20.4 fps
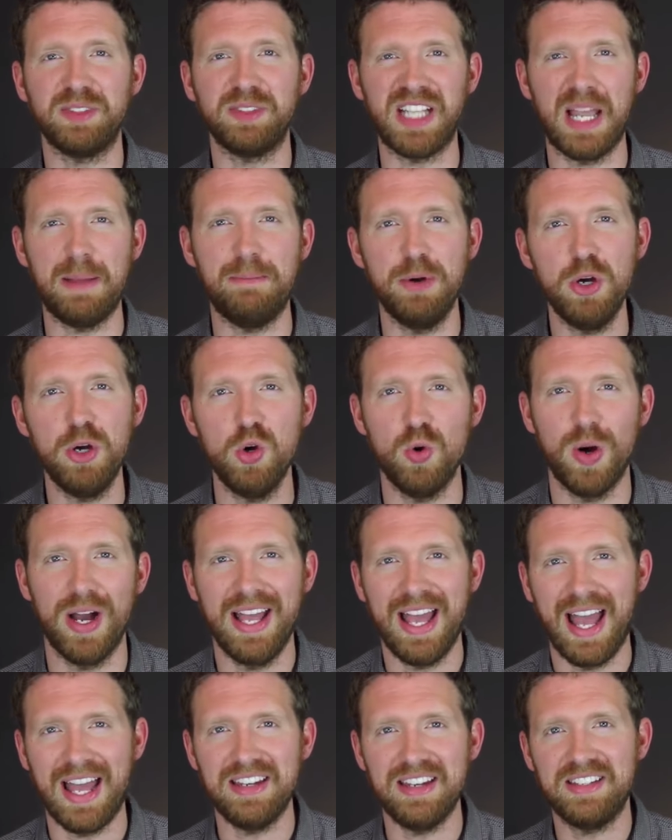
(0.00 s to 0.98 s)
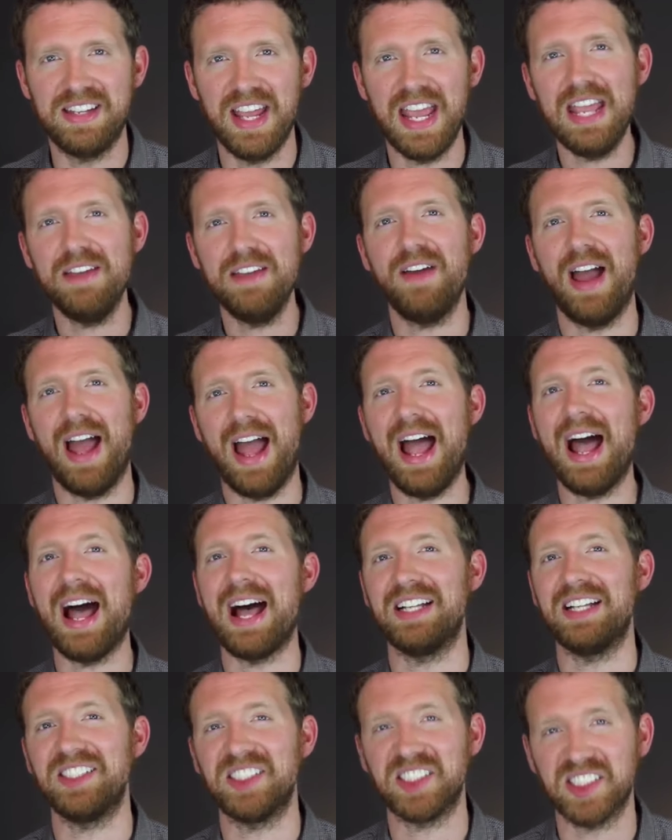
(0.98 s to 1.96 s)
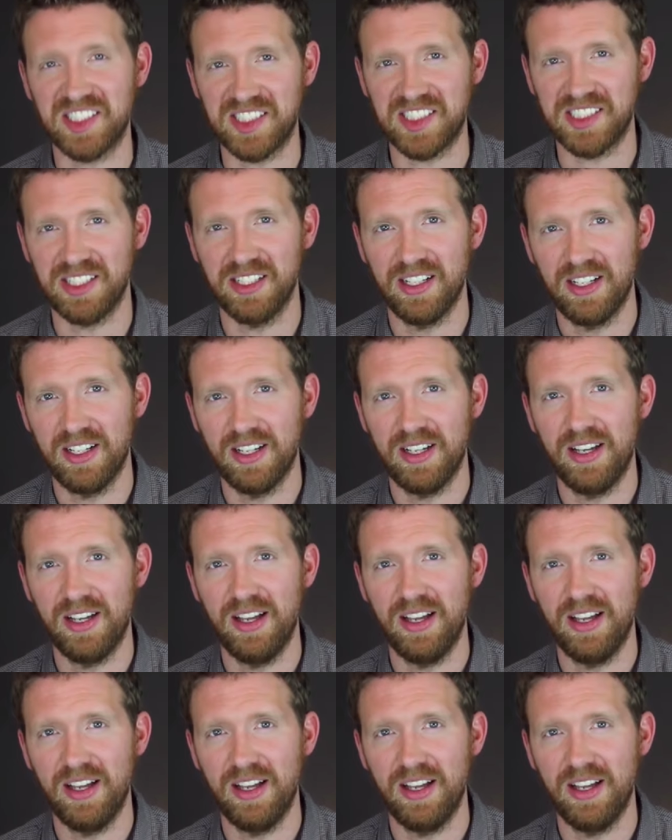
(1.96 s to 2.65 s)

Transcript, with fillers: from Cebu, and Dave asks